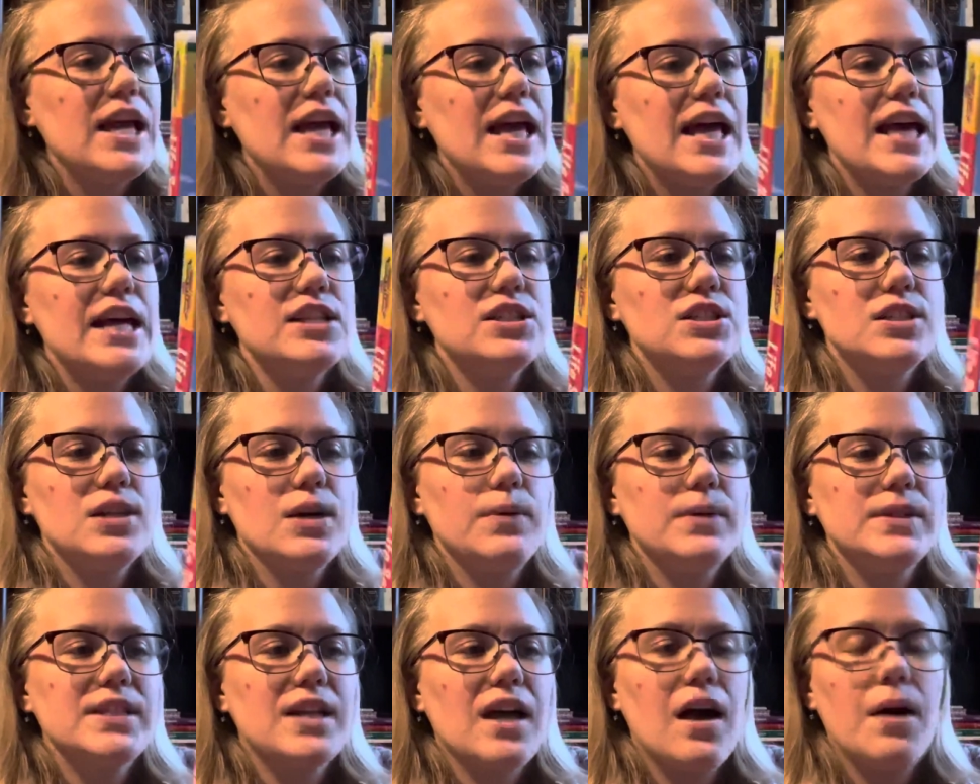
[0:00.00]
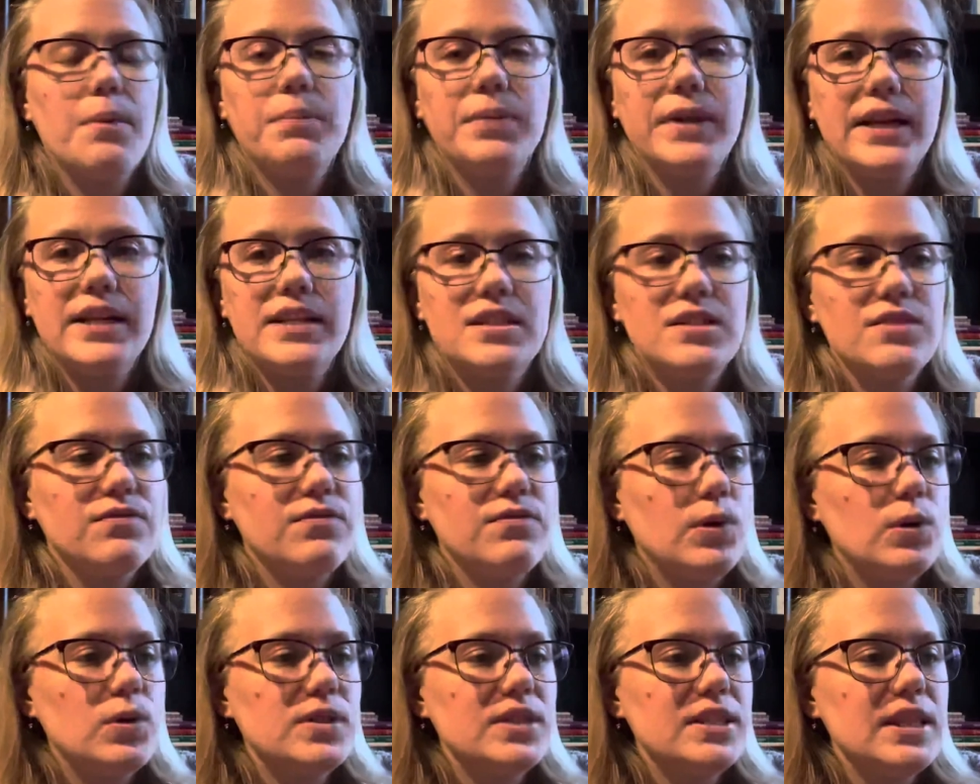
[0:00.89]
And so it's got plants and
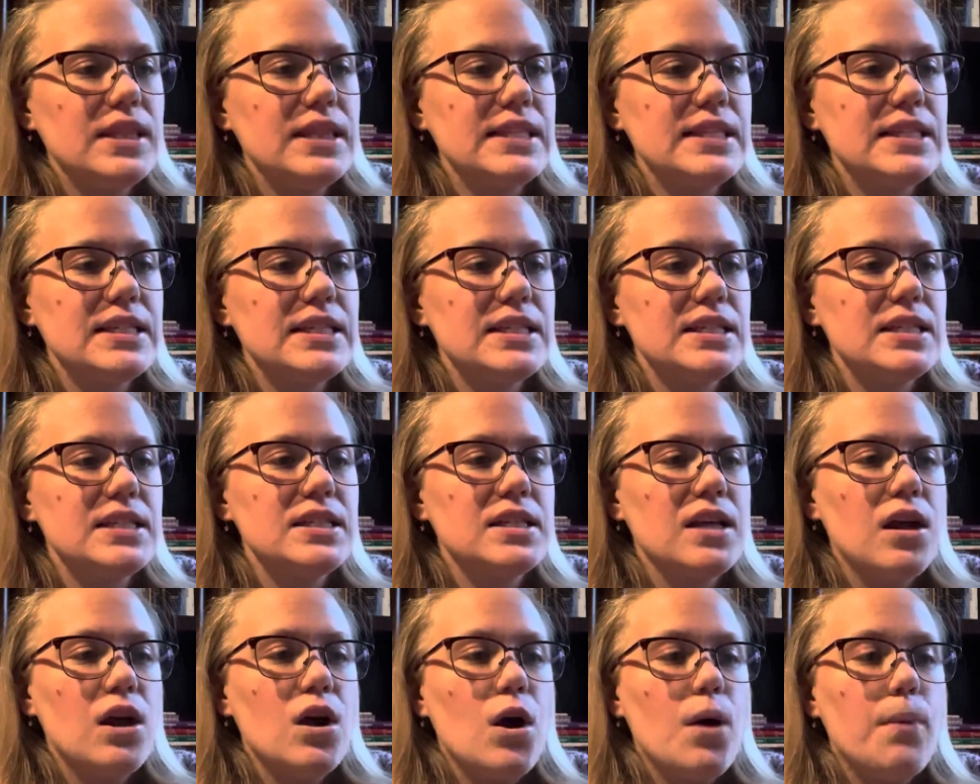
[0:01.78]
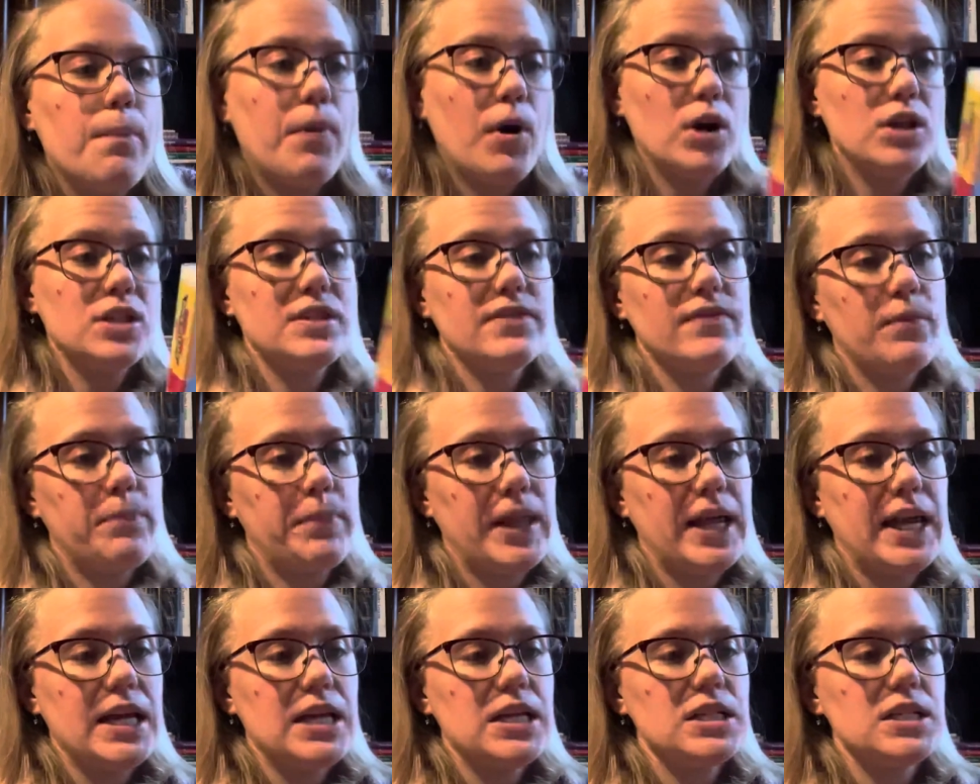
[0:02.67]
photosynthesis, parts of a
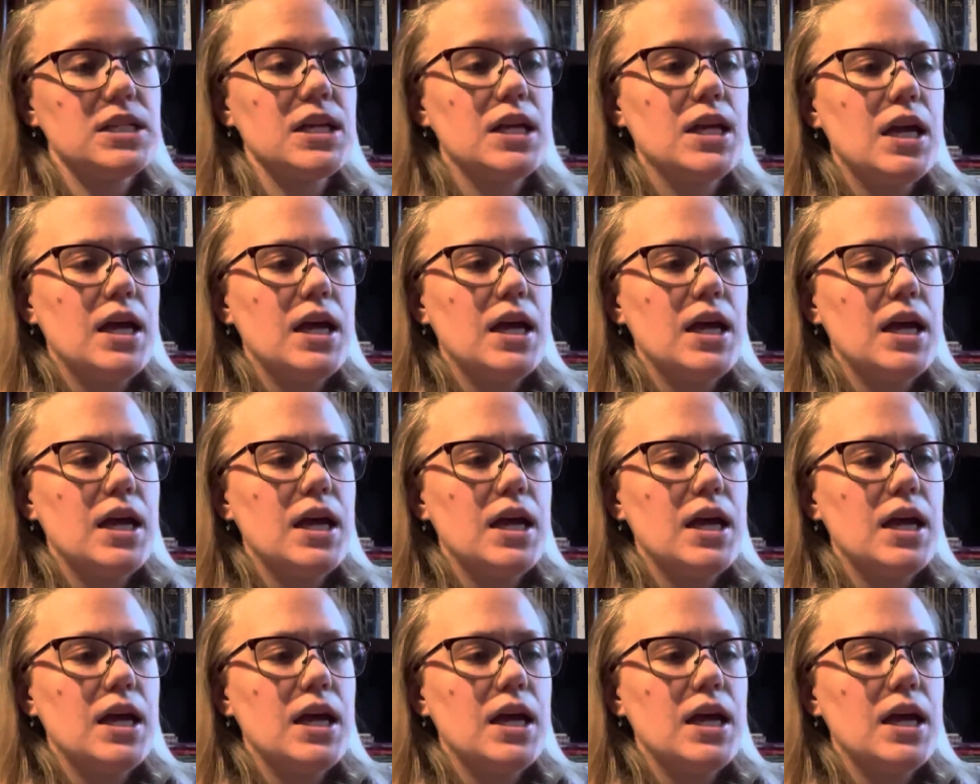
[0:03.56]
plant,